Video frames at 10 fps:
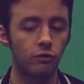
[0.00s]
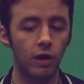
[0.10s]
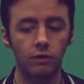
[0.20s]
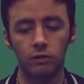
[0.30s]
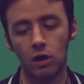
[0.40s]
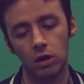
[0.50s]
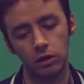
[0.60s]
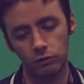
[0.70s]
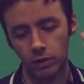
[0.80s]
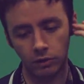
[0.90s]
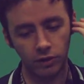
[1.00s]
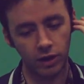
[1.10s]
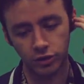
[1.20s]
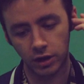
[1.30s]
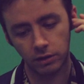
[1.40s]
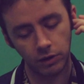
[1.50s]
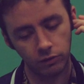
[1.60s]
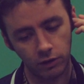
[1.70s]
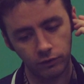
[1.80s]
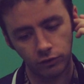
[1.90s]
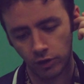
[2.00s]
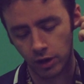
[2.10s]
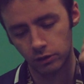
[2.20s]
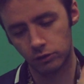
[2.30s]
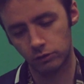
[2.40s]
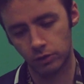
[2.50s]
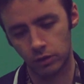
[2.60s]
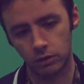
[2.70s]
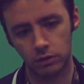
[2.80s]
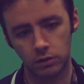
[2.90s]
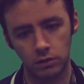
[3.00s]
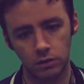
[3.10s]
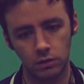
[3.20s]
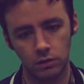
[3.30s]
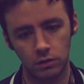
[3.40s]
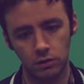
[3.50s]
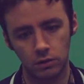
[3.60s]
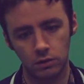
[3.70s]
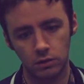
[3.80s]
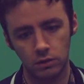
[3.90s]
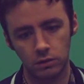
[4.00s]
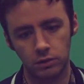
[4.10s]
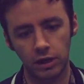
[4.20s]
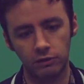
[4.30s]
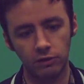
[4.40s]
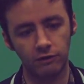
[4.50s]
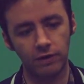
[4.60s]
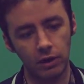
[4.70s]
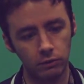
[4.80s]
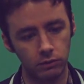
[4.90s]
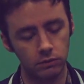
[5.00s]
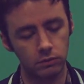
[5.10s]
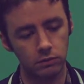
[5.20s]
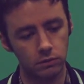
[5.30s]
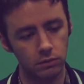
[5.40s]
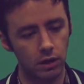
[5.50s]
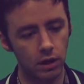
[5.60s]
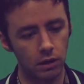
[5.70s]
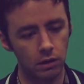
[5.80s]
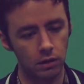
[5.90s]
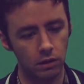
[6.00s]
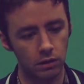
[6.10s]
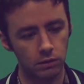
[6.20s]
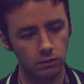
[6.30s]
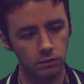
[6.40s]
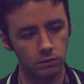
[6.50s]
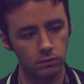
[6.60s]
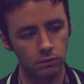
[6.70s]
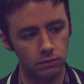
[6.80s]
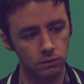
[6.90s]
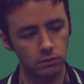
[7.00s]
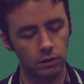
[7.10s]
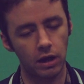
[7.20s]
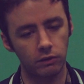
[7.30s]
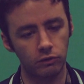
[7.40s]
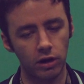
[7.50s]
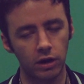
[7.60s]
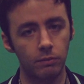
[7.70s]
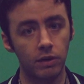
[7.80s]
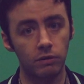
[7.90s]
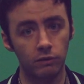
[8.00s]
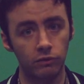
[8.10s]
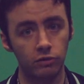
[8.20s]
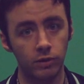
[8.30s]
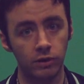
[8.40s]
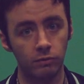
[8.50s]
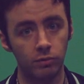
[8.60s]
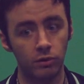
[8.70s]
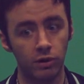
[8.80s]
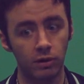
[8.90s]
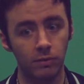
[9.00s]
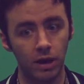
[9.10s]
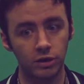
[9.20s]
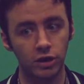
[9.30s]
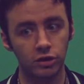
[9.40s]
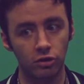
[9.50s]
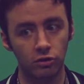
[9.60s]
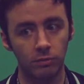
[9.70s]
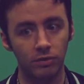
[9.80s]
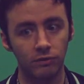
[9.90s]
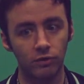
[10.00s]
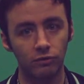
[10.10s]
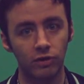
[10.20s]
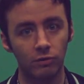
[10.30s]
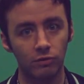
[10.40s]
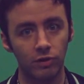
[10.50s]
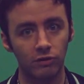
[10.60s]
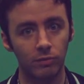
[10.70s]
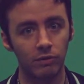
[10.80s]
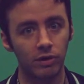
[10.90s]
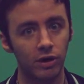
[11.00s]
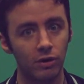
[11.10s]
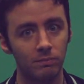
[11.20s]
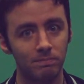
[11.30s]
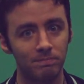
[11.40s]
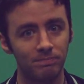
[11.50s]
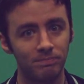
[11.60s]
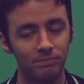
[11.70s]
First day is in August when I was actually getting my stuff and trying to uh, take stuff out and uh, kind of try to get myself situated in the program. AJ showed up on the first day with a resume ready to go.